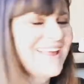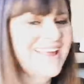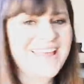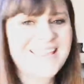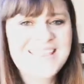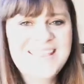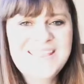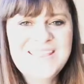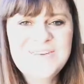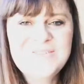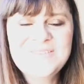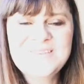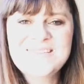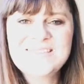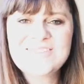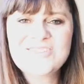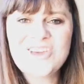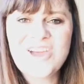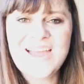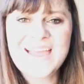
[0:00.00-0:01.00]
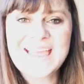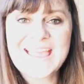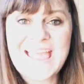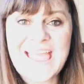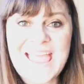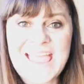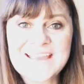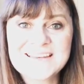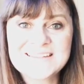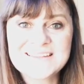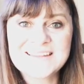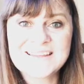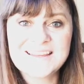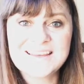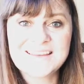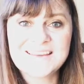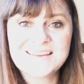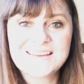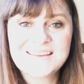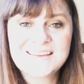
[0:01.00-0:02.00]
and then there was this
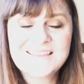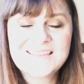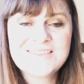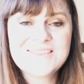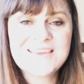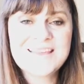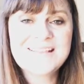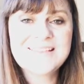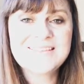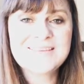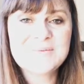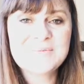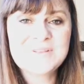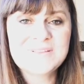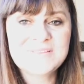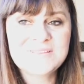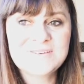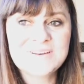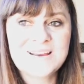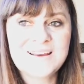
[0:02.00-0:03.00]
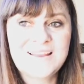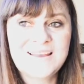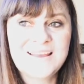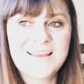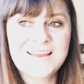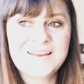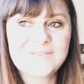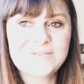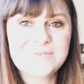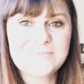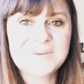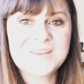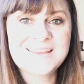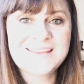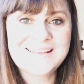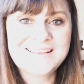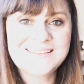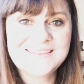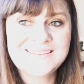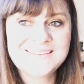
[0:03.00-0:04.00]
gigantic Gene Simmons lookalike from
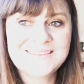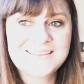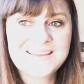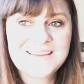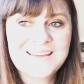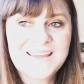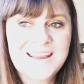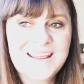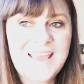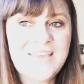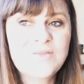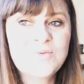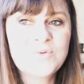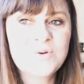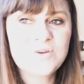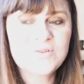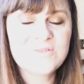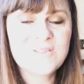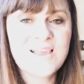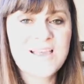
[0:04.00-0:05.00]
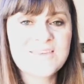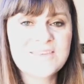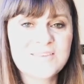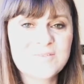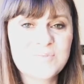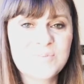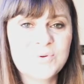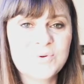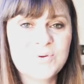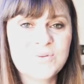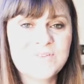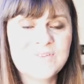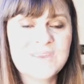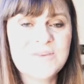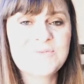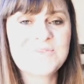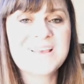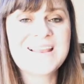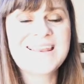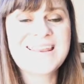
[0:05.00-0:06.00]
Kiss. He had the world's largest boots. It
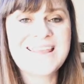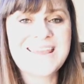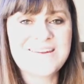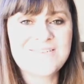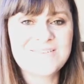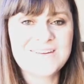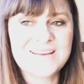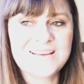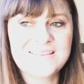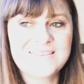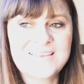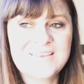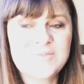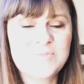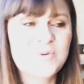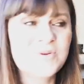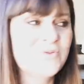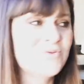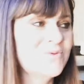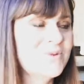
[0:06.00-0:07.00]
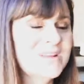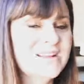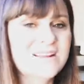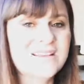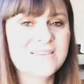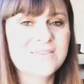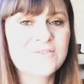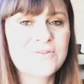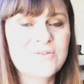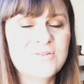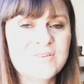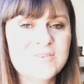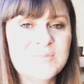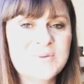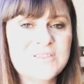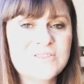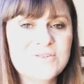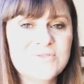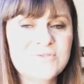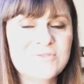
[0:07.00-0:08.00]
was hilarious. His boots were nearly as tall as
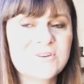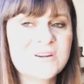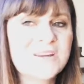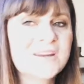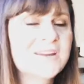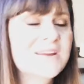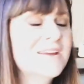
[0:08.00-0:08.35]
my children.